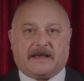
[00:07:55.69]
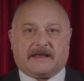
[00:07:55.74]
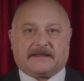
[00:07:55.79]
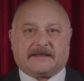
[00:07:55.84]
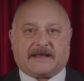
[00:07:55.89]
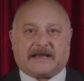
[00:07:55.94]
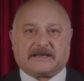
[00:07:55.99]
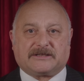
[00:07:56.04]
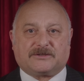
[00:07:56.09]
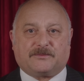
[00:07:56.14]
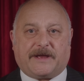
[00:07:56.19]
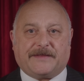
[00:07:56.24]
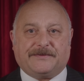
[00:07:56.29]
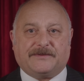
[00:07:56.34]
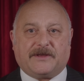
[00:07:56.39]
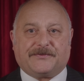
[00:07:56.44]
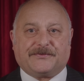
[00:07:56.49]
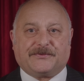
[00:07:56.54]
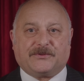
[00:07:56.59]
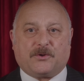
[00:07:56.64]
That's when
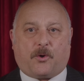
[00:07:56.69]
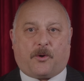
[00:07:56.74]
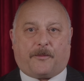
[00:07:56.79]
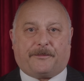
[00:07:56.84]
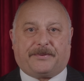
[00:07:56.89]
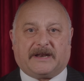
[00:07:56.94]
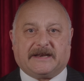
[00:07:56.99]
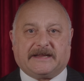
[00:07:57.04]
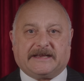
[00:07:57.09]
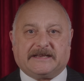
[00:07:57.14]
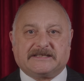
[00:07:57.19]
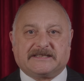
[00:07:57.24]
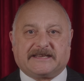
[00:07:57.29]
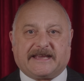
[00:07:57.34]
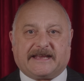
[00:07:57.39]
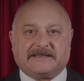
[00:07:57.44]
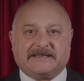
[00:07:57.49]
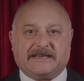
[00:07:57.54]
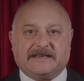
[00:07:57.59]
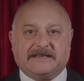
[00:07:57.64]
the thought police
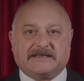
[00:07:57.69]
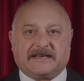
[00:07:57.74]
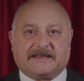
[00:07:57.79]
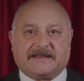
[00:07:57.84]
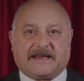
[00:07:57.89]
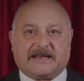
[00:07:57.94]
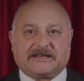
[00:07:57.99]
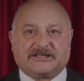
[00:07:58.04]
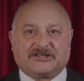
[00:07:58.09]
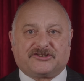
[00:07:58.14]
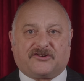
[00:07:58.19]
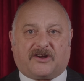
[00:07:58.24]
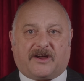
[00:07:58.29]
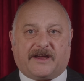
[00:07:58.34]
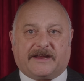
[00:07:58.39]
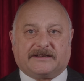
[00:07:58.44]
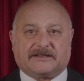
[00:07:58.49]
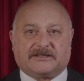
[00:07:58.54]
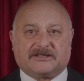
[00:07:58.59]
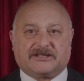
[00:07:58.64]
get into their
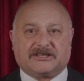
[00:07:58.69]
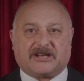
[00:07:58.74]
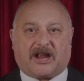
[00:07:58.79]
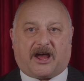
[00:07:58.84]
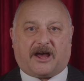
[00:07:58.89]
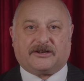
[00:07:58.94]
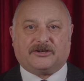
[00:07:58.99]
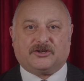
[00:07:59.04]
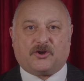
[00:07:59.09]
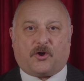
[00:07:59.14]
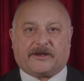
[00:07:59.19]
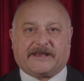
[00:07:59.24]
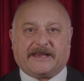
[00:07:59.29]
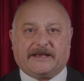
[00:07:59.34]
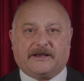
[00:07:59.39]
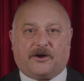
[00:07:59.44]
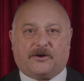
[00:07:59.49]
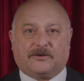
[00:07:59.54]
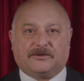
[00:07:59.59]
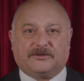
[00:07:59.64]
stride and start
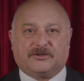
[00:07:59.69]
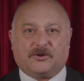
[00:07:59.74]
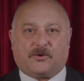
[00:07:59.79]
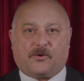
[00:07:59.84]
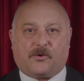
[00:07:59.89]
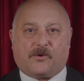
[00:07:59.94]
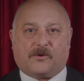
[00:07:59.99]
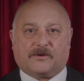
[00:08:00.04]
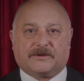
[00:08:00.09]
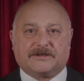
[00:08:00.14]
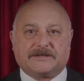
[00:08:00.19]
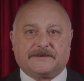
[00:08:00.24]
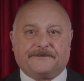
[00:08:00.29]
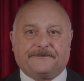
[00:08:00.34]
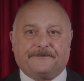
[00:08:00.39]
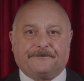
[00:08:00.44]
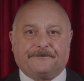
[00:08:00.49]
knocking on doors.